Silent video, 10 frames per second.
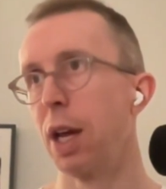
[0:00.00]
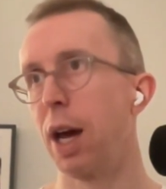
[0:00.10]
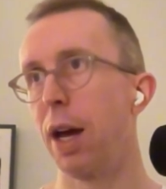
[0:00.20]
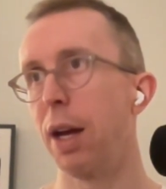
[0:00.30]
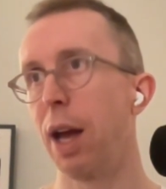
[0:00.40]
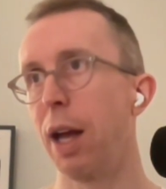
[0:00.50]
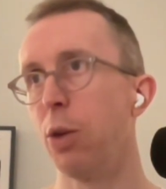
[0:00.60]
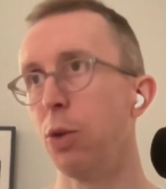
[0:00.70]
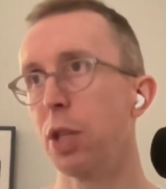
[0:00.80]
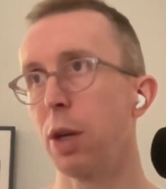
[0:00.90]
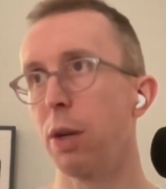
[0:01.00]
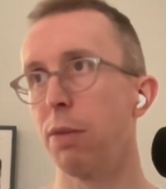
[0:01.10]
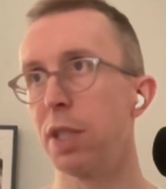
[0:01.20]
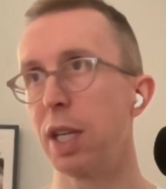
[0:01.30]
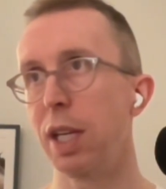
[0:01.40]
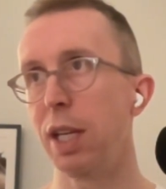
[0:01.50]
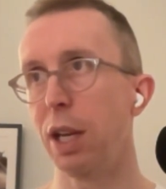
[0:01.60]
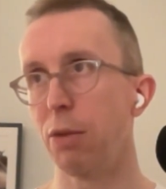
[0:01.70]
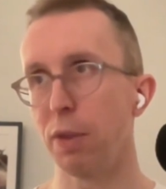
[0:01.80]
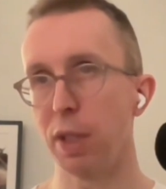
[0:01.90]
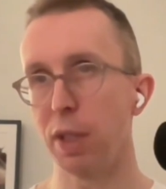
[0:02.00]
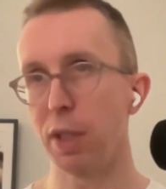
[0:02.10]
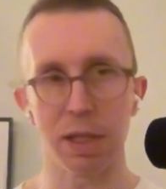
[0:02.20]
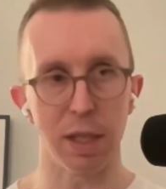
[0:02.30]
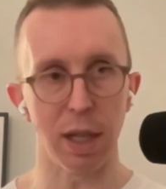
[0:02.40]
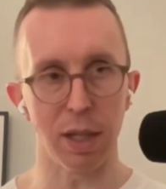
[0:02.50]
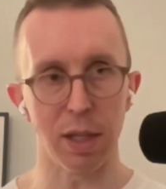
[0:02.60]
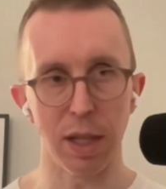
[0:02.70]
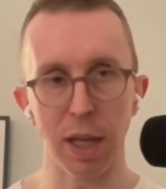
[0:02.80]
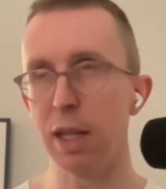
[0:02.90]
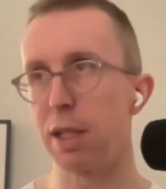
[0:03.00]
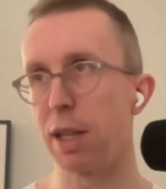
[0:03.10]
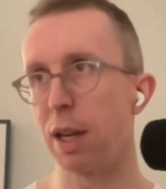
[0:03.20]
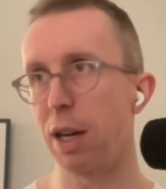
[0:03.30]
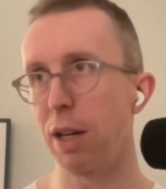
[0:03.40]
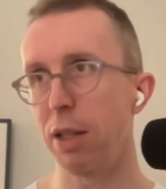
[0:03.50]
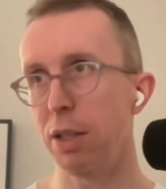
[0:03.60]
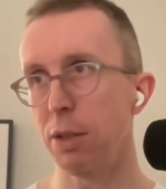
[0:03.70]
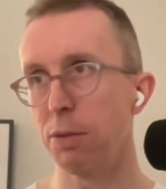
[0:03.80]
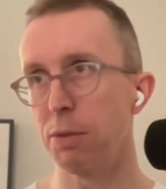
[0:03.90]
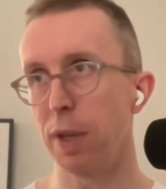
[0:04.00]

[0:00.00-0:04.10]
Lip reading: I also have seen over years and years and years the kind of